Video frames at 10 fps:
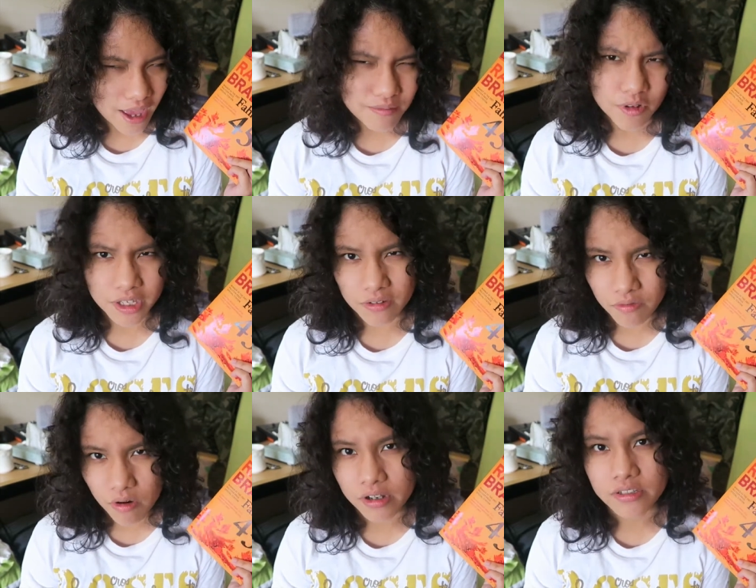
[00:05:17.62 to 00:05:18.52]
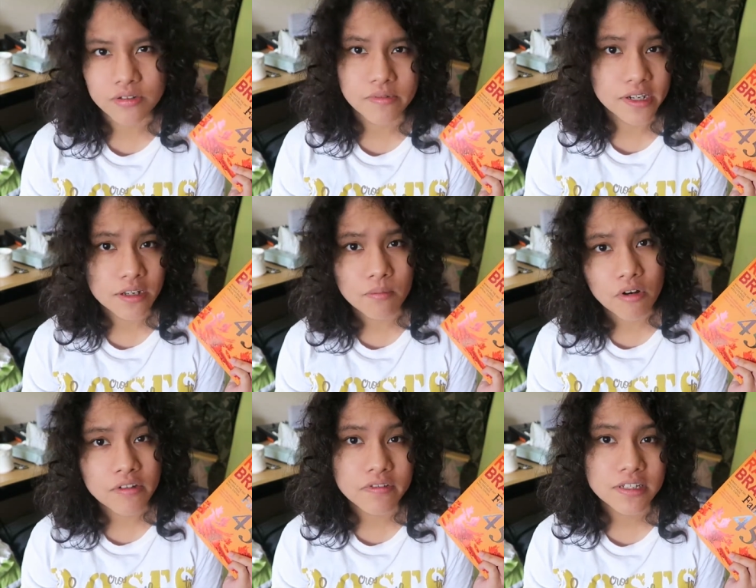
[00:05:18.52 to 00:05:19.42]
am looking forward to reading
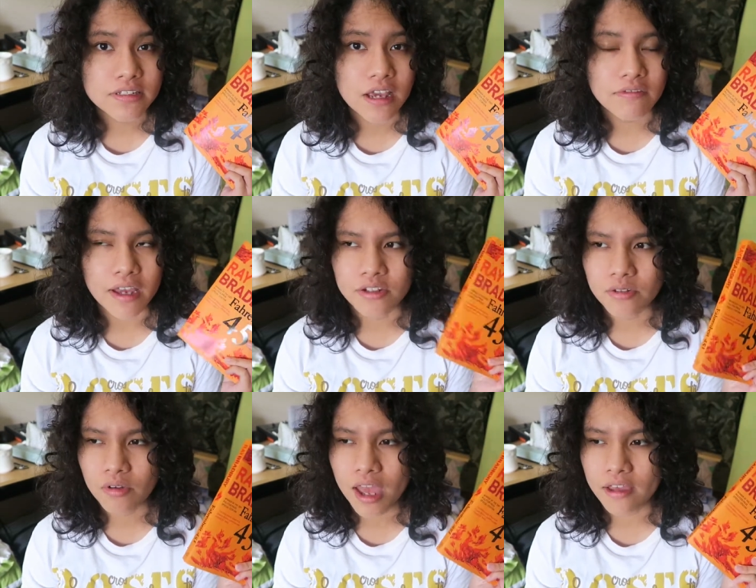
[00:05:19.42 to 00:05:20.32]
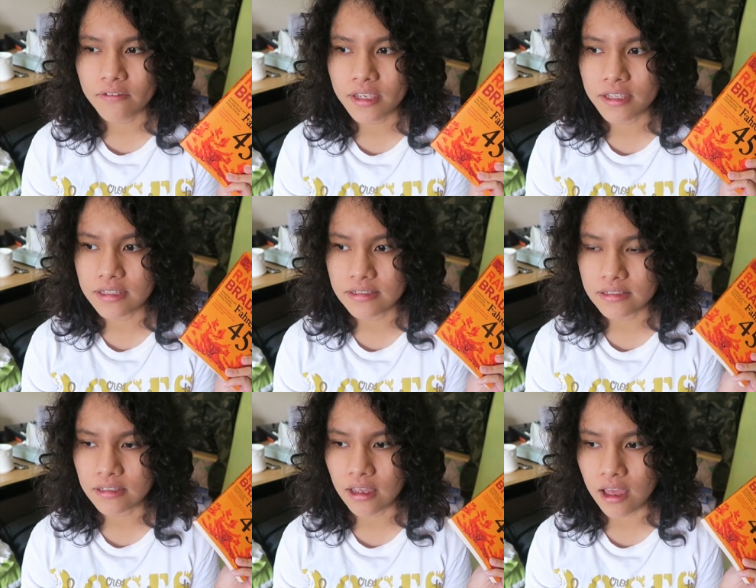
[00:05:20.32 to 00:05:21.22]
more of his stuff. I do have
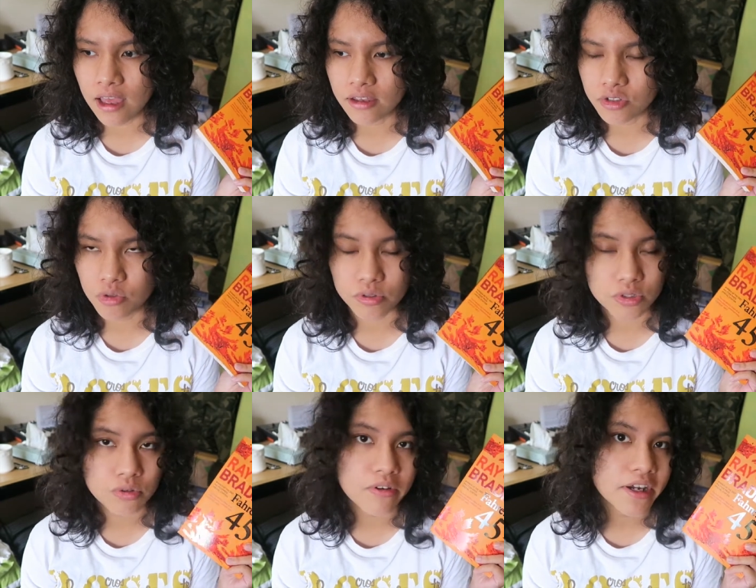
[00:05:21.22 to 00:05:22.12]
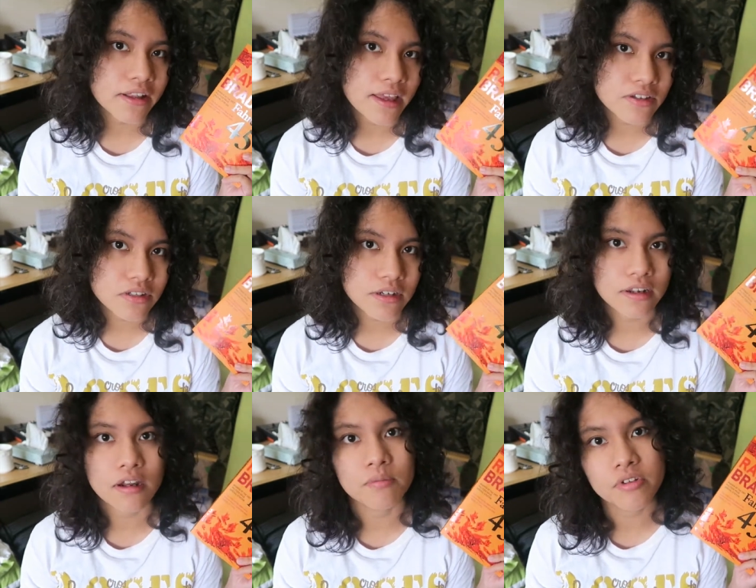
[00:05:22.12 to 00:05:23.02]
his uh, short story collection
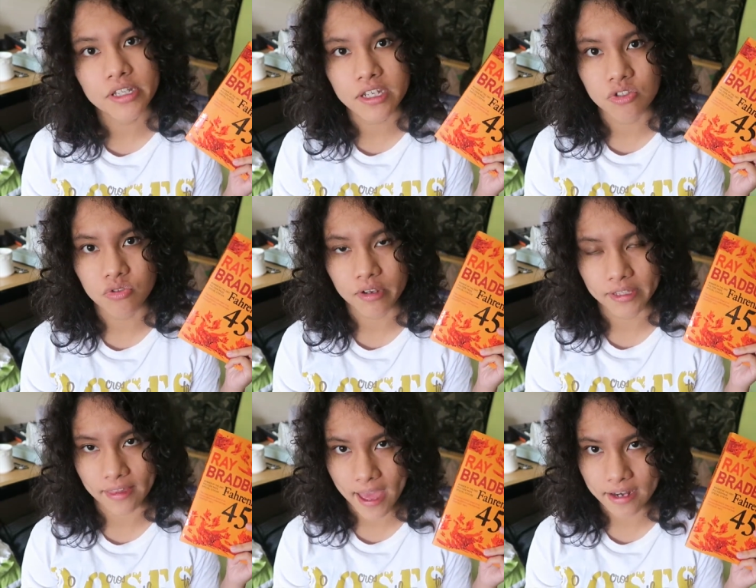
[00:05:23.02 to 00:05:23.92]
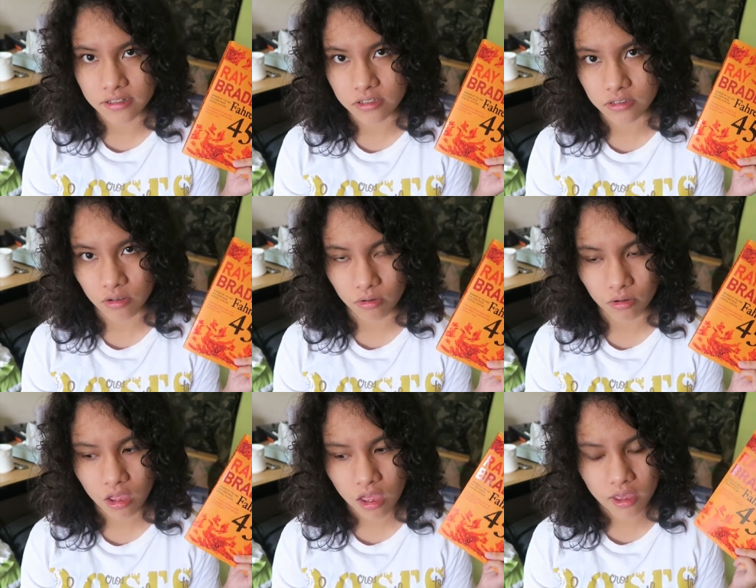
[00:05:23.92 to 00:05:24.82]
and I'm really enjoying that
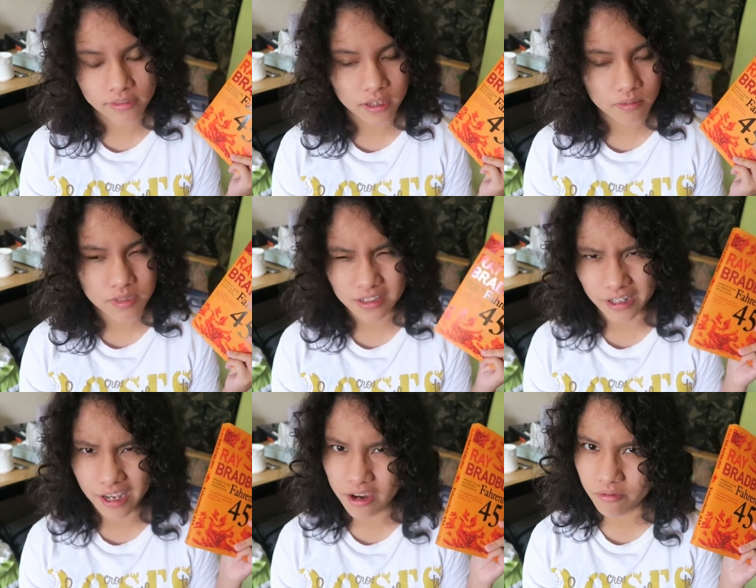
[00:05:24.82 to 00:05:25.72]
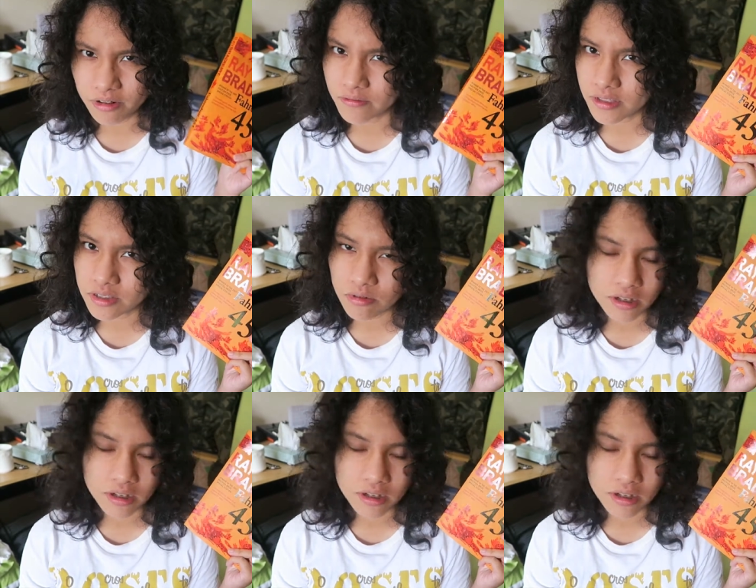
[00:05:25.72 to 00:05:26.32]
so think I'm just going to get rid of this